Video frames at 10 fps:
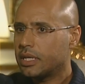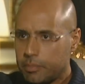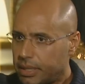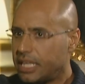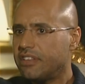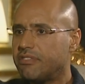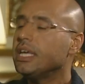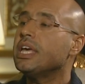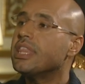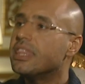believe me,
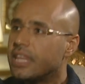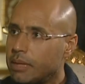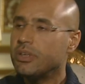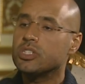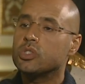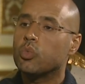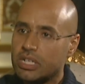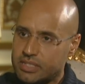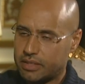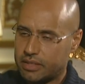the Libyans will
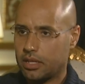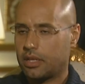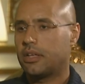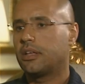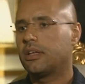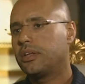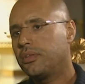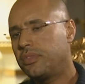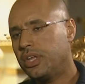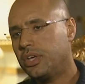settle
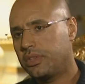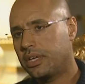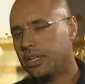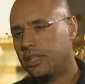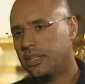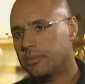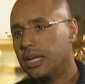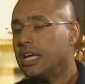the issue there in the East.